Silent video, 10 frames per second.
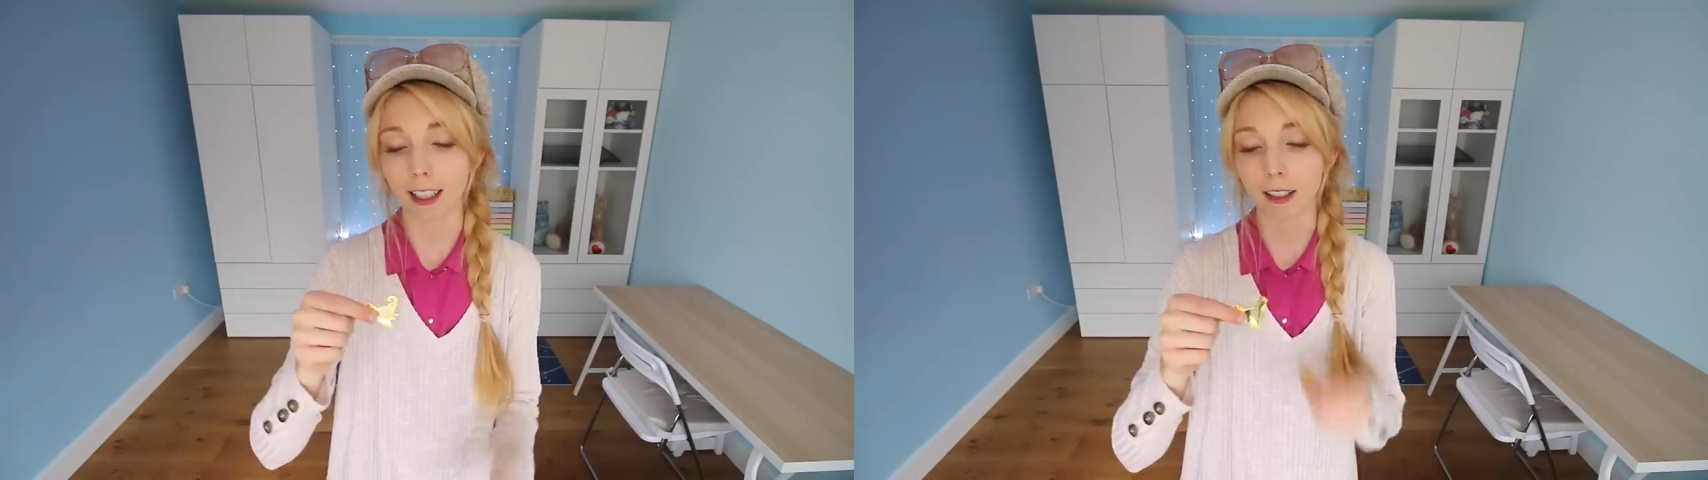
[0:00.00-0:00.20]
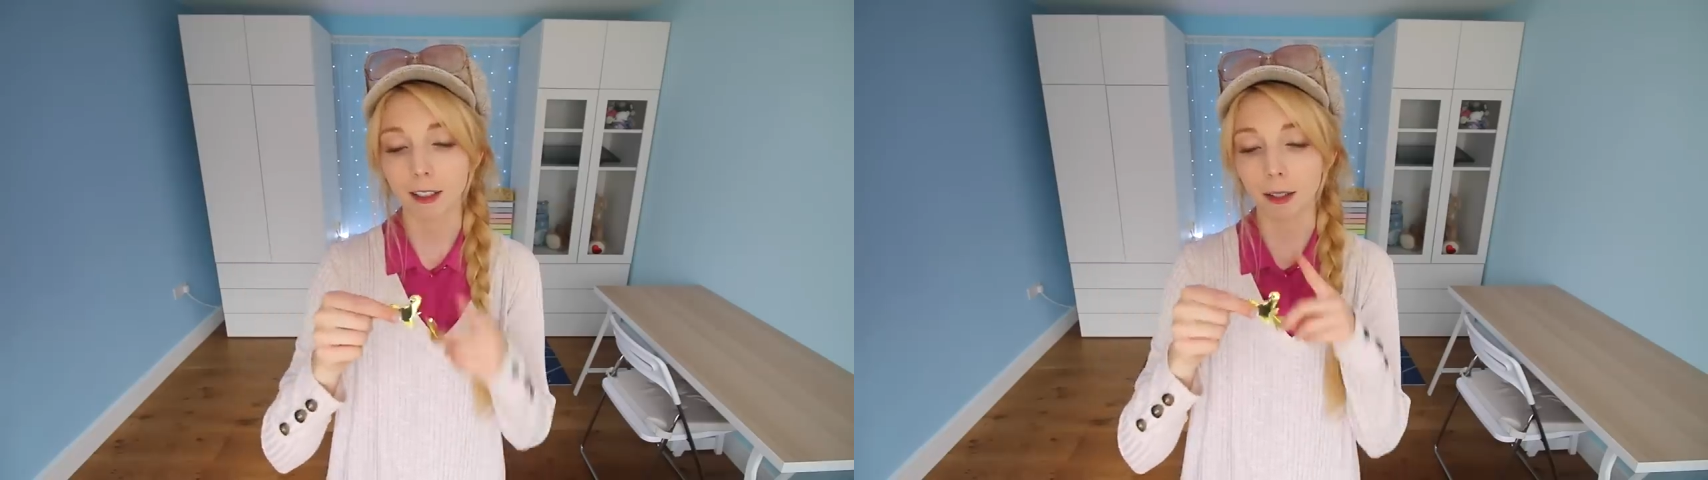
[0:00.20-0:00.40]
I
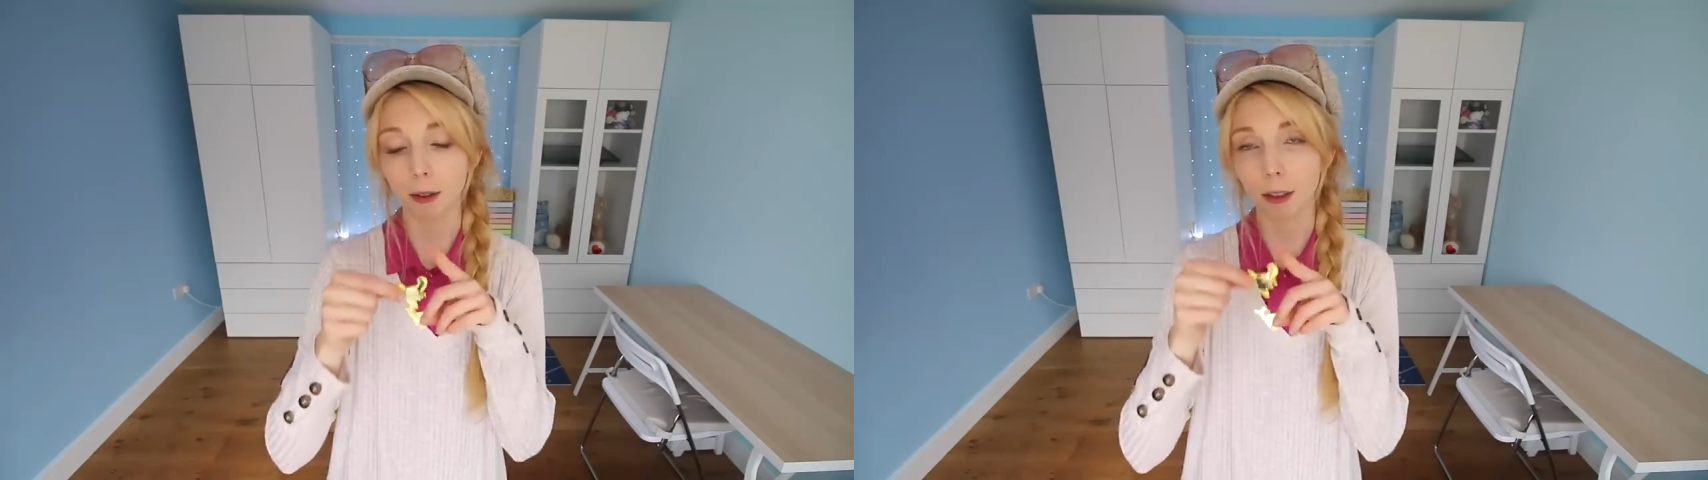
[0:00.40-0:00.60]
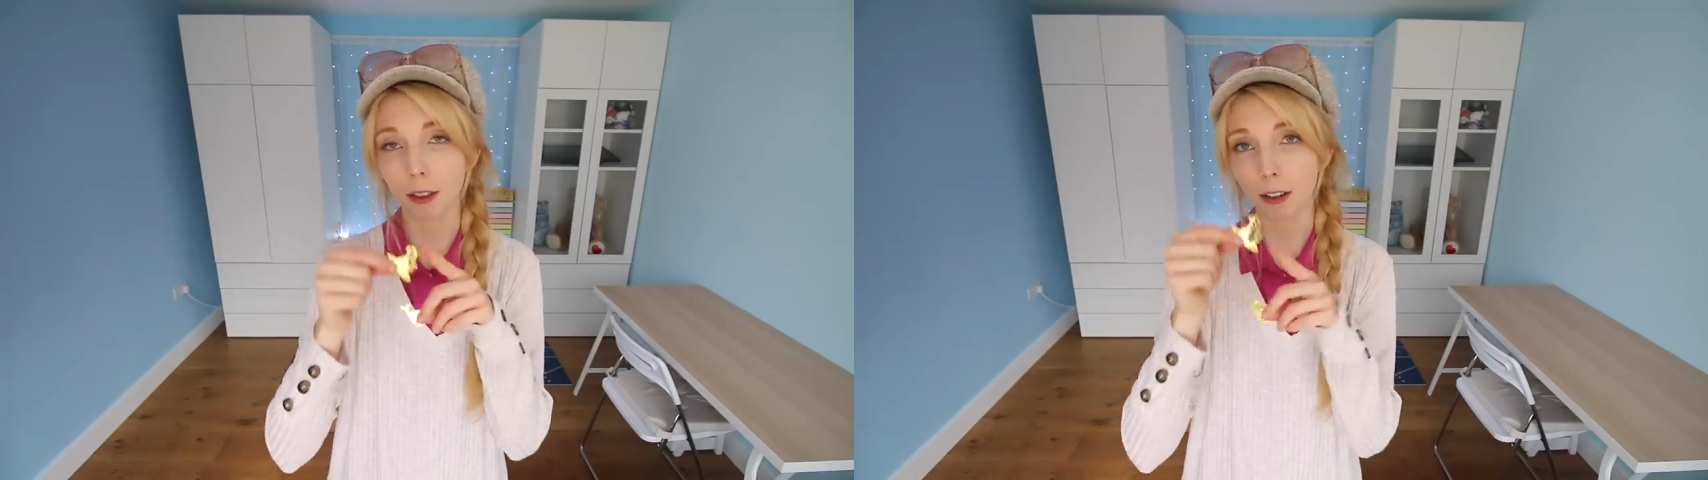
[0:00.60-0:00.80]
did
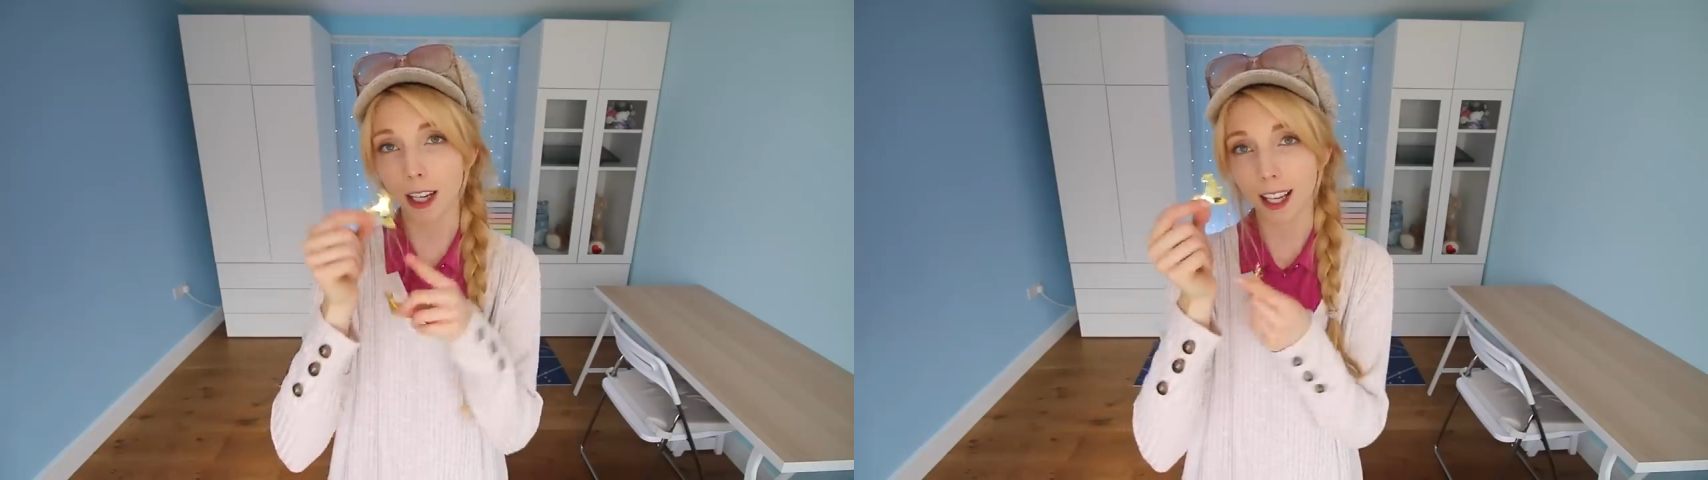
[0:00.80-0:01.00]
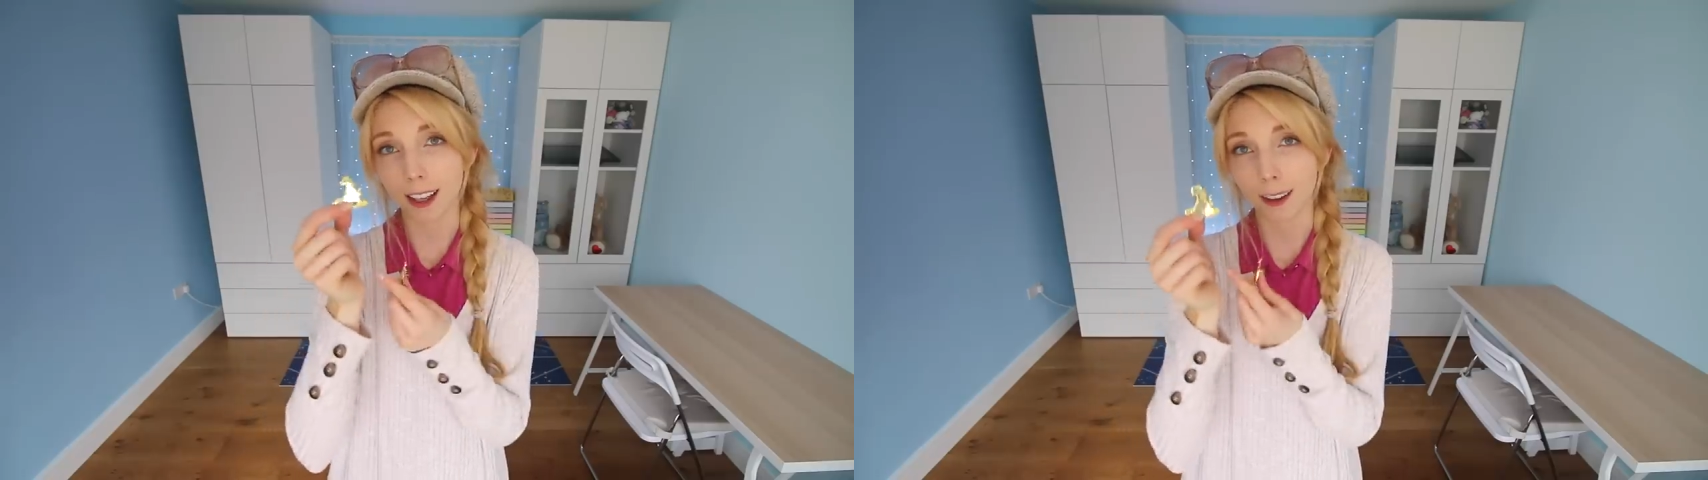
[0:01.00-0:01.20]
do
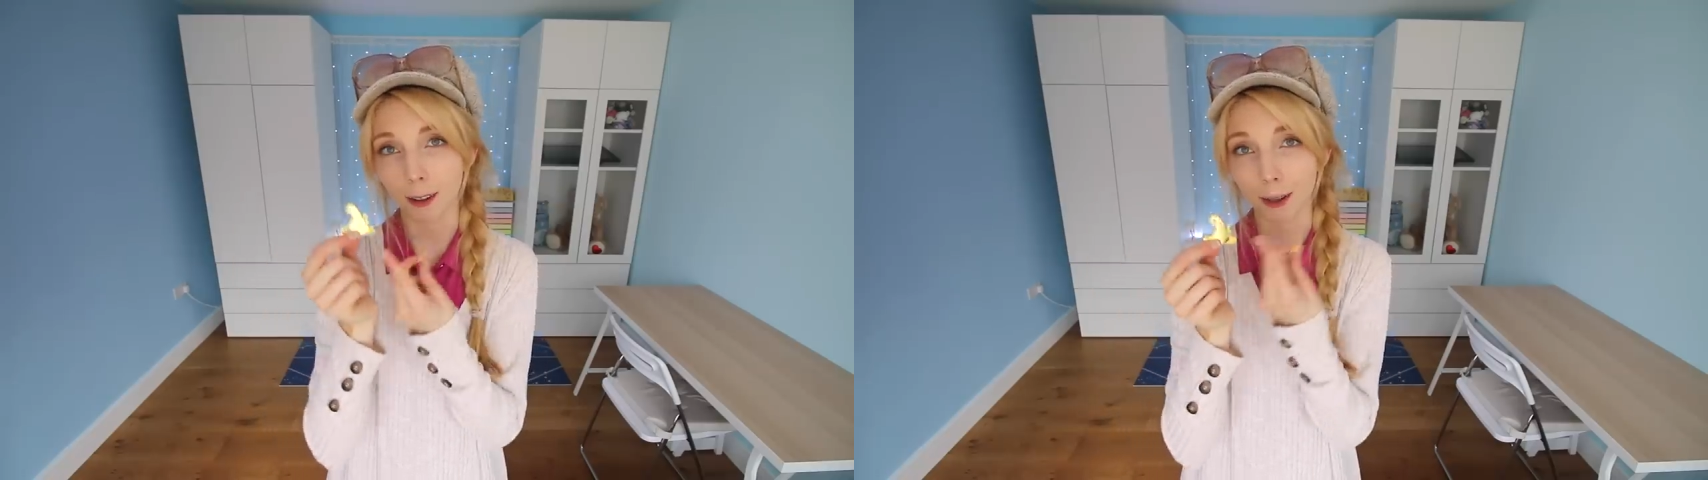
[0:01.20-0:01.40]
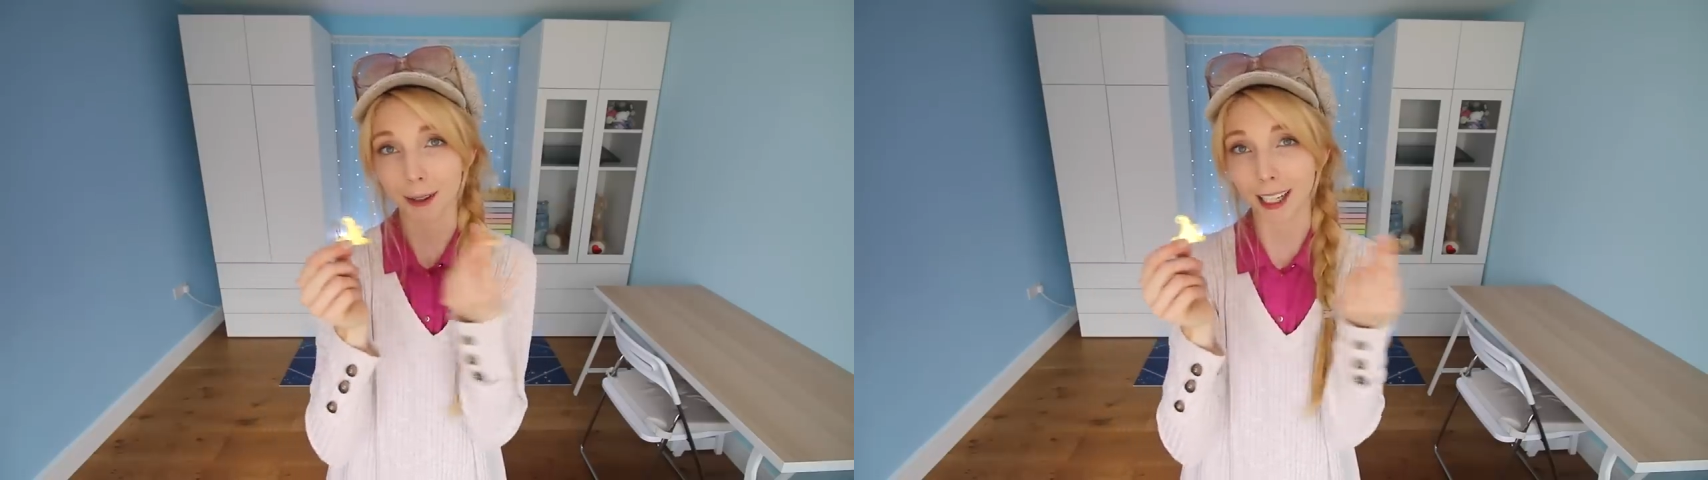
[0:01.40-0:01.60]
three
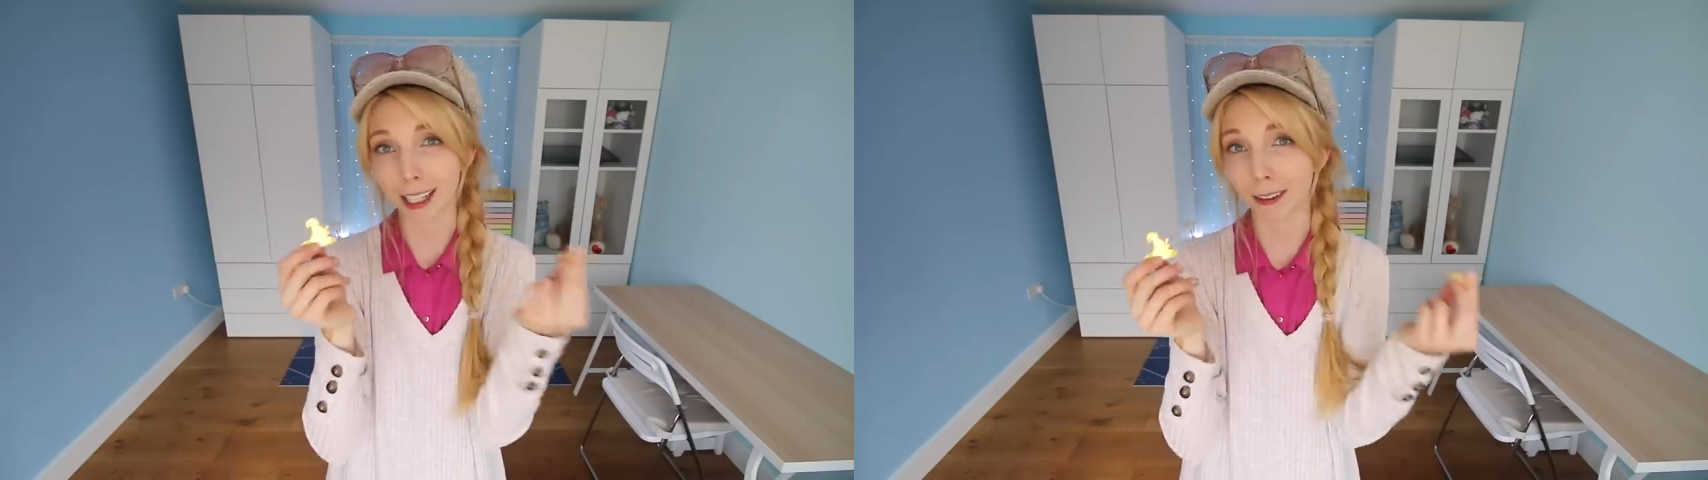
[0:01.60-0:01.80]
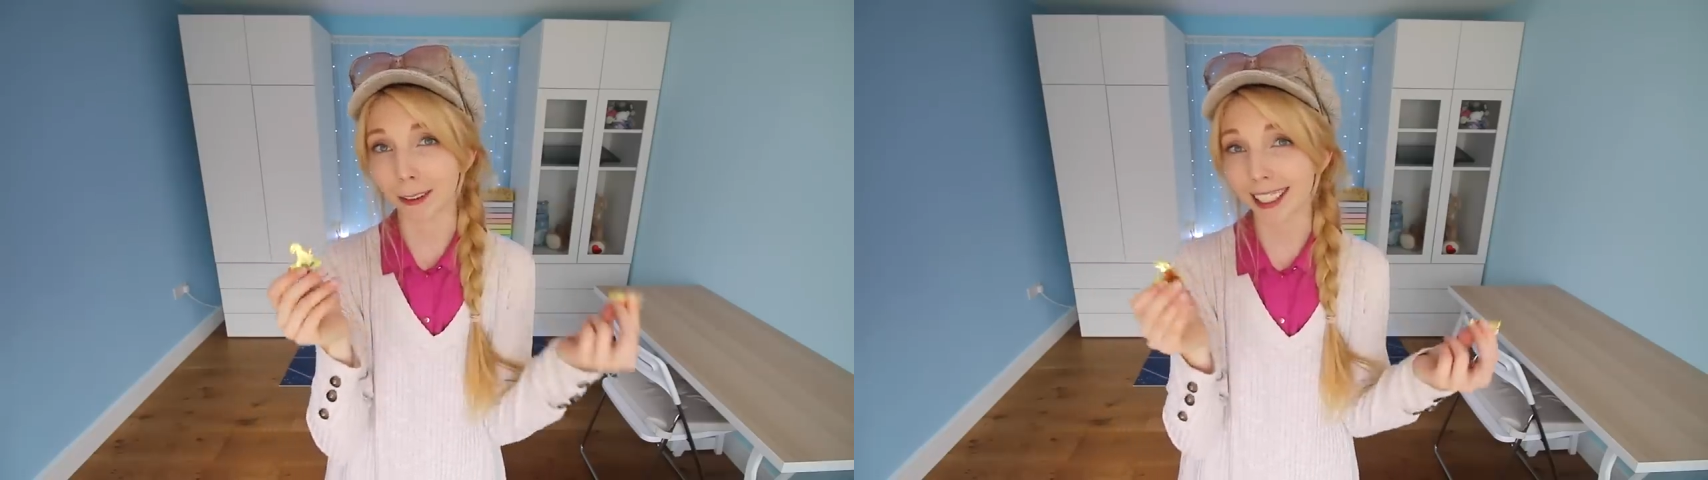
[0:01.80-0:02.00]
golden pen
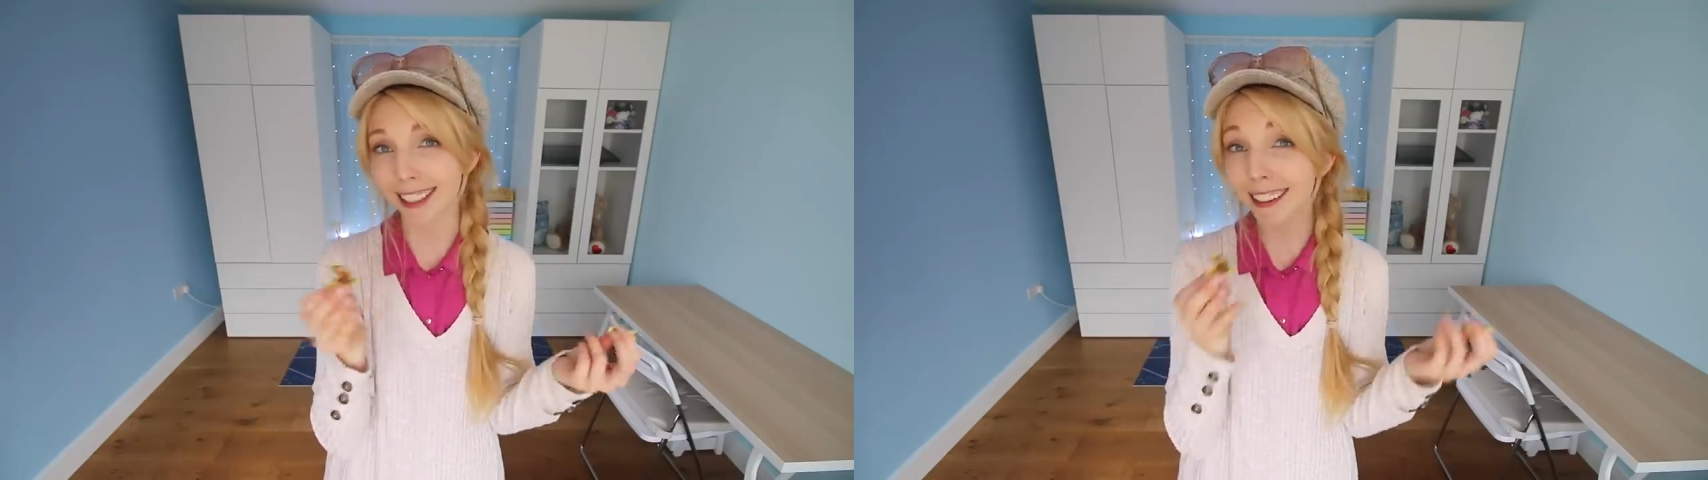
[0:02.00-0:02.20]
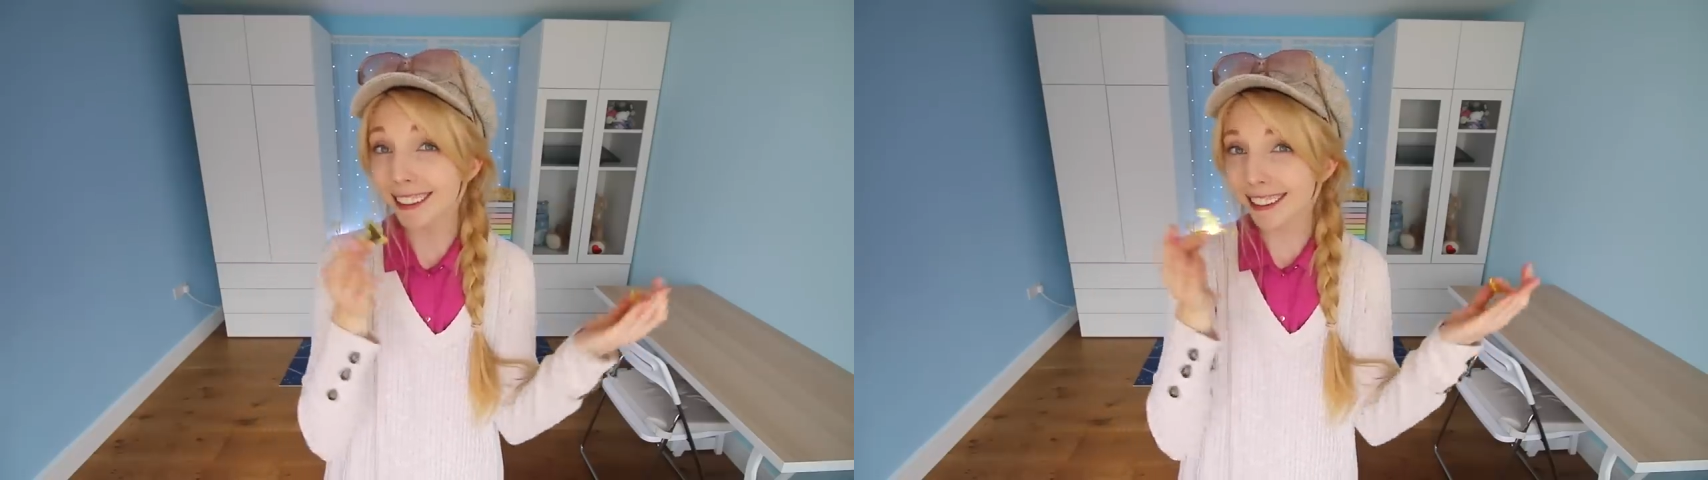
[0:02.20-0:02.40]
giveaways.